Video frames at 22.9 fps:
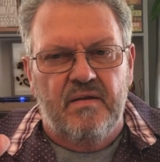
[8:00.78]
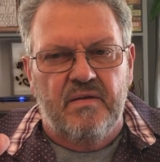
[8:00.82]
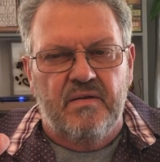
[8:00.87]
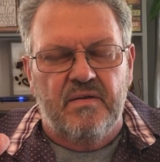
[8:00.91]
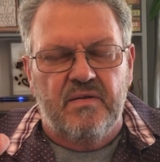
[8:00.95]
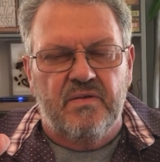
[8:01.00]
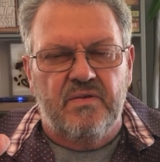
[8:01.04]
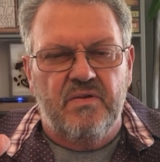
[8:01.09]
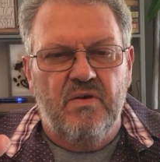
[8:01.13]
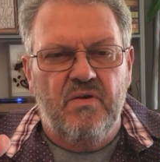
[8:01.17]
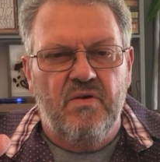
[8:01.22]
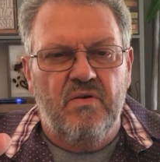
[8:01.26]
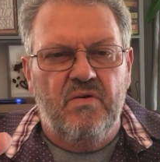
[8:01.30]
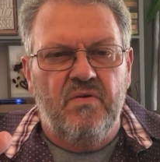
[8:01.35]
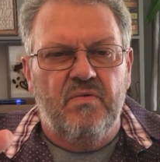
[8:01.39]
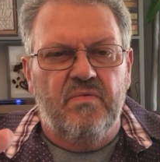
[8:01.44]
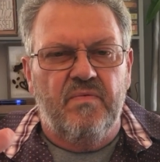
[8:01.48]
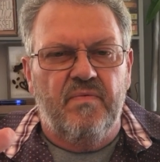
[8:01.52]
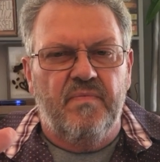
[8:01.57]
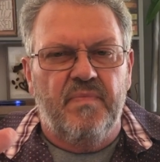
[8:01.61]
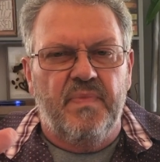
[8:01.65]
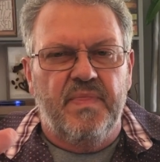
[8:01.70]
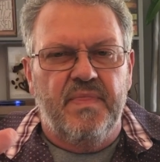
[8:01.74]

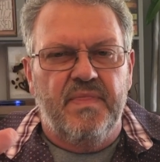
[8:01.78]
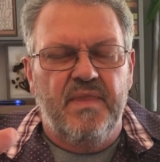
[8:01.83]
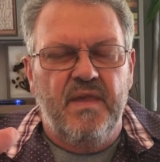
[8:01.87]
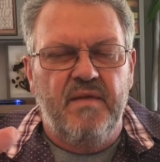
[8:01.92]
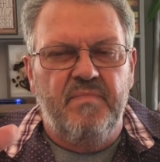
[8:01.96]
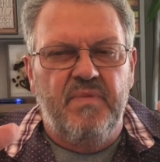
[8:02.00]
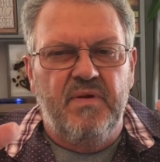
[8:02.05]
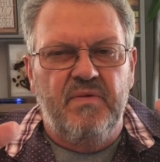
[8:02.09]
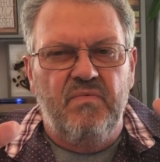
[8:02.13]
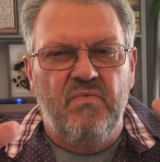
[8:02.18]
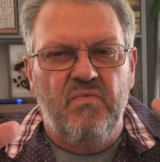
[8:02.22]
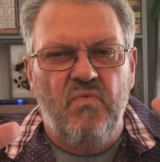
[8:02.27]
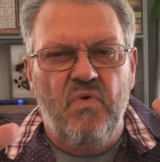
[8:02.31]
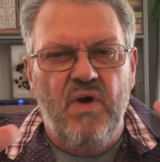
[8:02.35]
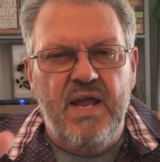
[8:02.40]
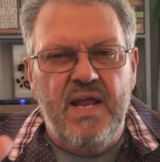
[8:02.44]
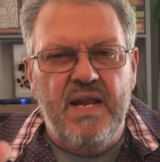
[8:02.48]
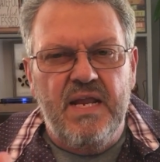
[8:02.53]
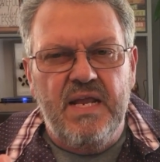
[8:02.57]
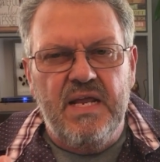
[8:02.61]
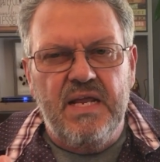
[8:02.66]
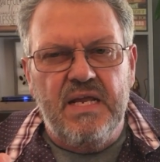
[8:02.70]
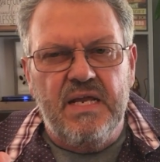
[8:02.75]
So they've been
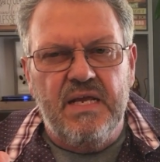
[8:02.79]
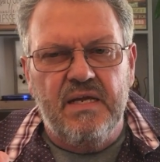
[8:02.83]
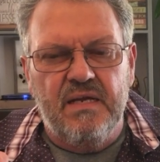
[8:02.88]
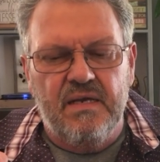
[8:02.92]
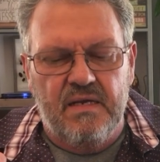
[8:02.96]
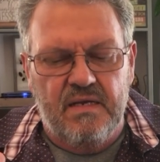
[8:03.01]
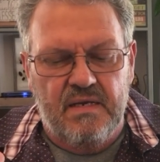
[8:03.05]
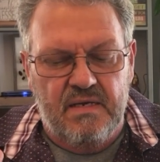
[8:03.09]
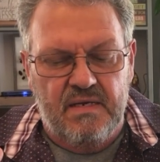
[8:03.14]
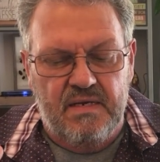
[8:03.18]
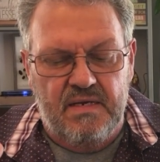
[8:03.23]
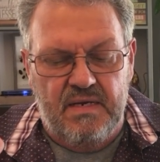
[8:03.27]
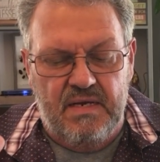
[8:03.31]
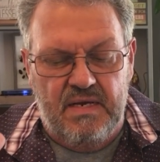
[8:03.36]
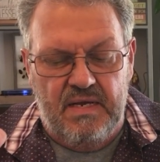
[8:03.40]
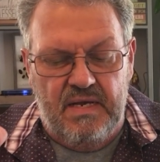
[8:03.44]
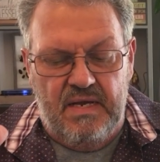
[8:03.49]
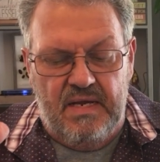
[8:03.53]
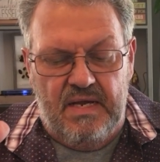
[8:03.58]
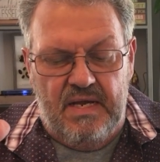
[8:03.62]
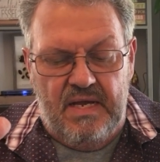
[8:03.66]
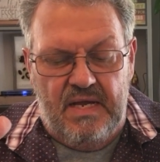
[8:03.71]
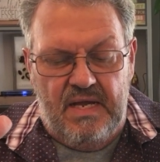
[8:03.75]
waiting
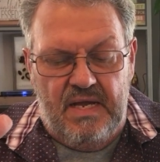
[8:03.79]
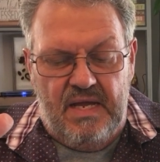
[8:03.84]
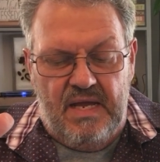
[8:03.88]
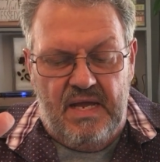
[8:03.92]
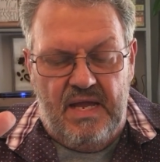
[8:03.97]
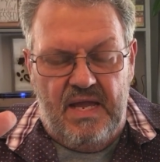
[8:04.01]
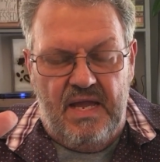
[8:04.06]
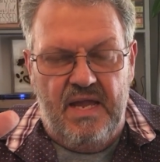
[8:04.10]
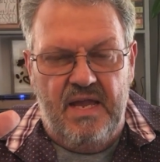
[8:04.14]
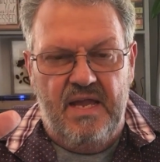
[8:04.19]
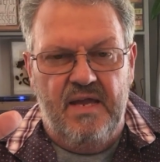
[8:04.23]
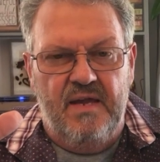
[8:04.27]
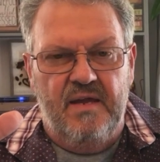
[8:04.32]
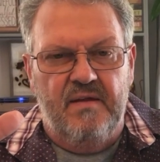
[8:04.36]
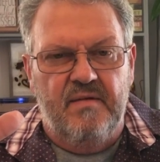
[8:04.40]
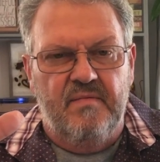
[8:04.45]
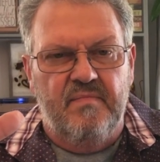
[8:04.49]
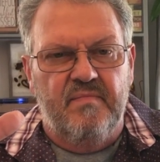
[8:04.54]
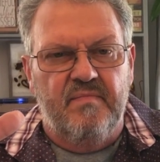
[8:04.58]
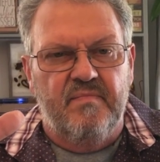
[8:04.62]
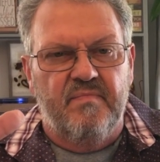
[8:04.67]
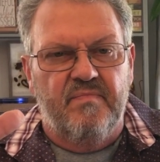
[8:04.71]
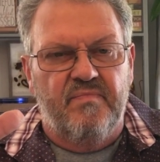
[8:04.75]

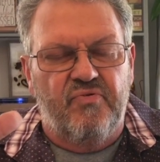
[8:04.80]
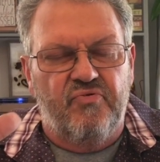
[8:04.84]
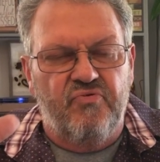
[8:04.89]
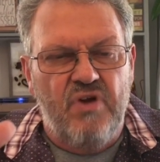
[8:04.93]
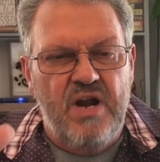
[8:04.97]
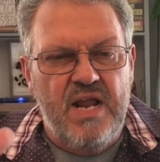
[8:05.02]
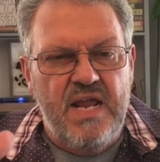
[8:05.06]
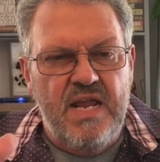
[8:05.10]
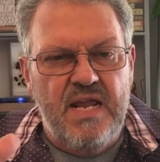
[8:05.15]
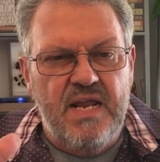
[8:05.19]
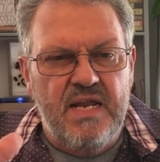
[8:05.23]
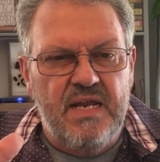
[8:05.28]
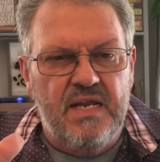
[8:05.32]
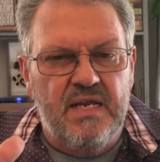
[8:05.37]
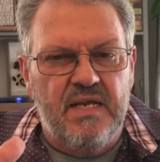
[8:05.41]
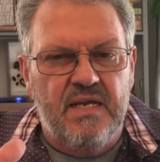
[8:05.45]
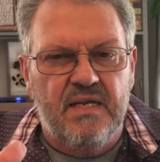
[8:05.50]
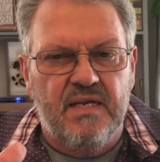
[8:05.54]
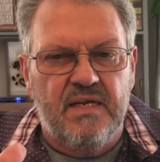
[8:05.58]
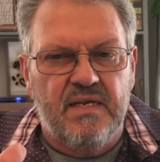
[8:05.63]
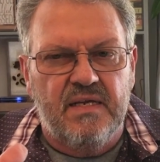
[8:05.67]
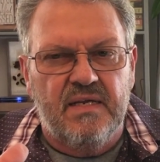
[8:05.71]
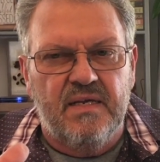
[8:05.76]
and praying,
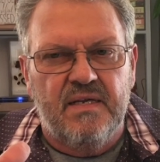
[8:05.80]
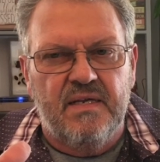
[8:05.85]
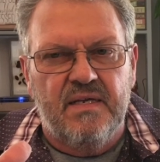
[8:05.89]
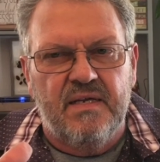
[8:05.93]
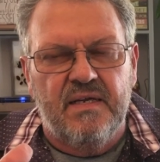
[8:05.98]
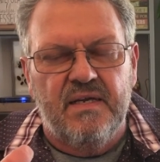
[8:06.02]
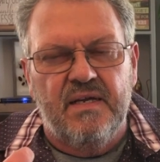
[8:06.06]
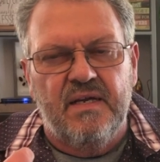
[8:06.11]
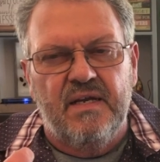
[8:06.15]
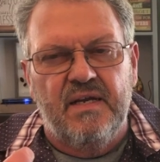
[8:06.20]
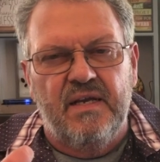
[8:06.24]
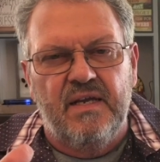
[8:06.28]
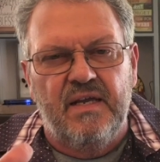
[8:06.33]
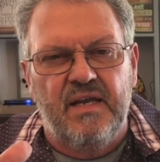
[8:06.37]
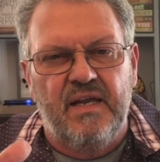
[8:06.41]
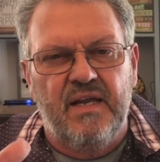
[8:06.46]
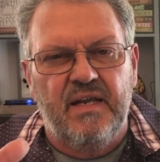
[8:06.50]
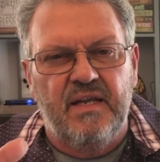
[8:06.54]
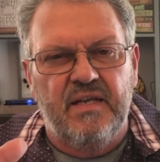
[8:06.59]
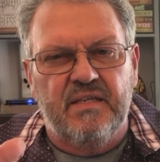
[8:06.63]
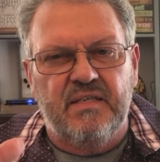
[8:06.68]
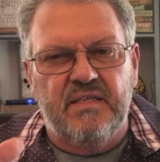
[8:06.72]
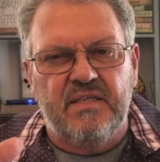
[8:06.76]

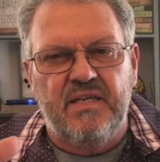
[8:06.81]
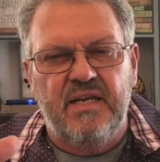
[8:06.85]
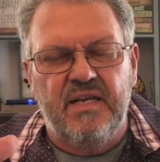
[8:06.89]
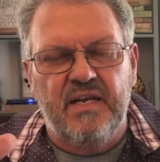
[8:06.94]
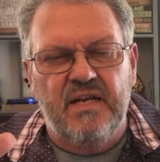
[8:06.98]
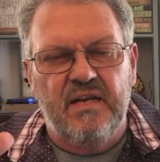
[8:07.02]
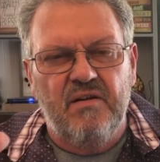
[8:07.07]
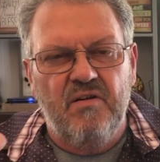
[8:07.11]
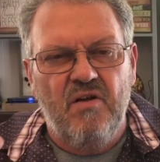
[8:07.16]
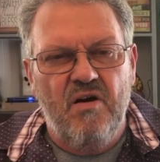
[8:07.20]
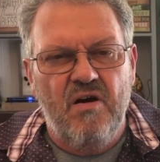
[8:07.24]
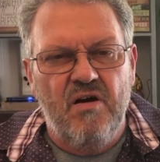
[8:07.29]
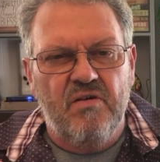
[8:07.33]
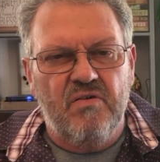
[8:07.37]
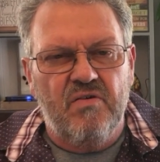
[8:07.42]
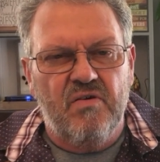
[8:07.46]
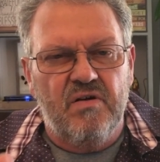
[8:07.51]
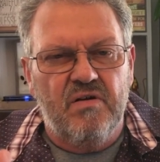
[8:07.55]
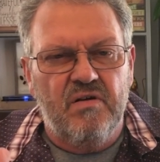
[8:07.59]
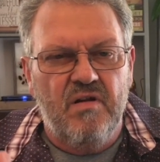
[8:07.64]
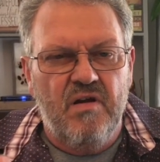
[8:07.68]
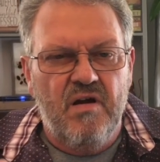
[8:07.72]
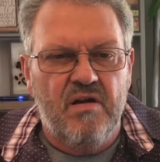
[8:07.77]
and it's getting longer
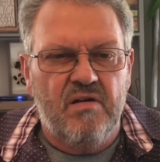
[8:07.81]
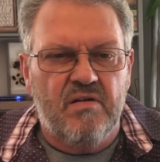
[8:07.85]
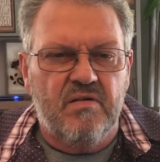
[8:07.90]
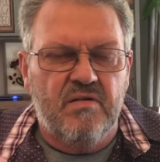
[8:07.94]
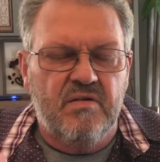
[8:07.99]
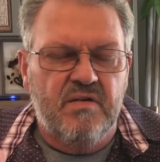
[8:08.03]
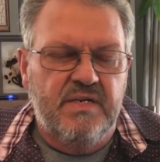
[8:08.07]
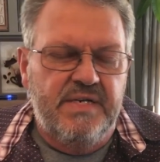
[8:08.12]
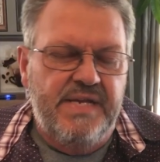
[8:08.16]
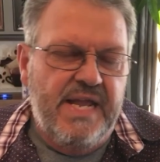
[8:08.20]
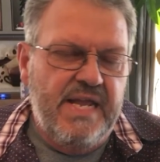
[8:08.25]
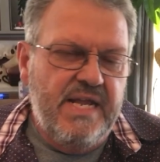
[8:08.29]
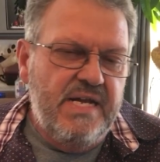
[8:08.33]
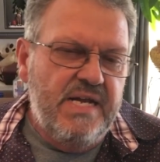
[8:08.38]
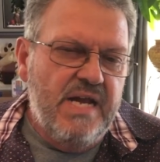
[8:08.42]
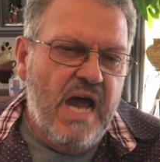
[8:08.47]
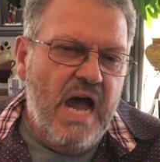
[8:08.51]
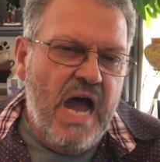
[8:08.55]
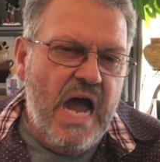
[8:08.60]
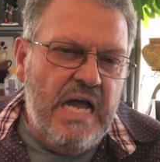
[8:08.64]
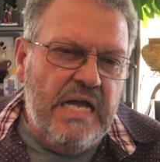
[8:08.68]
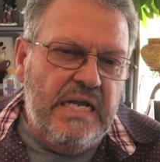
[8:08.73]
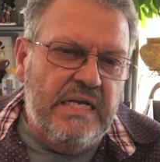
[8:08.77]
and longer. Day
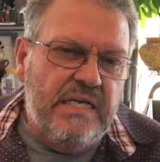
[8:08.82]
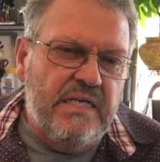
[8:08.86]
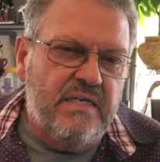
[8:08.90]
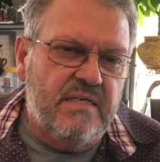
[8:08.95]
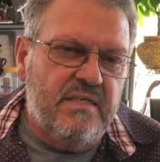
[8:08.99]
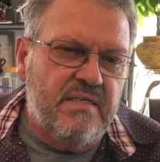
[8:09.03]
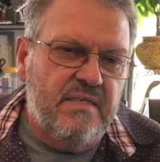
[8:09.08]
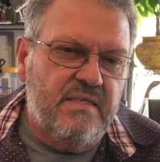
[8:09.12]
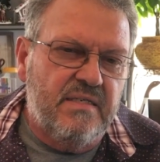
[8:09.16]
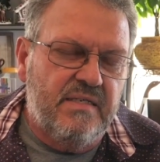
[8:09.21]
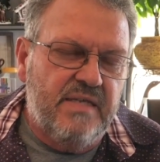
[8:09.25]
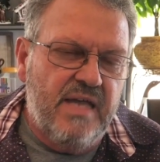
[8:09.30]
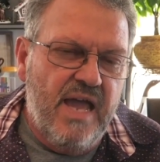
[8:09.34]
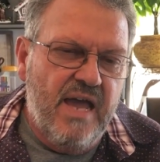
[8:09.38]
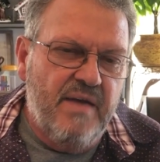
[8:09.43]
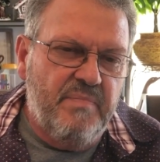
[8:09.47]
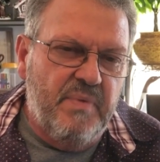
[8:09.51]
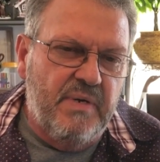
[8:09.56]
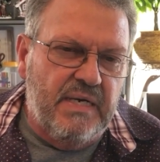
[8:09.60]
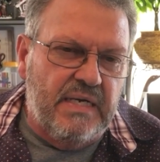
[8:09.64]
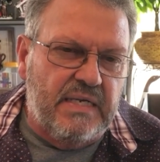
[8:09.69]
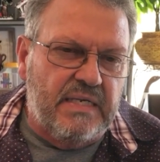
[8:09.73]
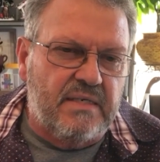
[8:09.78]
nine is
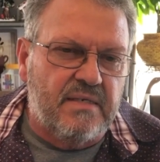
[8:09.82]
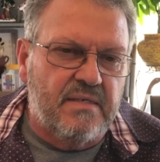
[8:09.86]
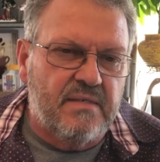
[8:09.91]
happening,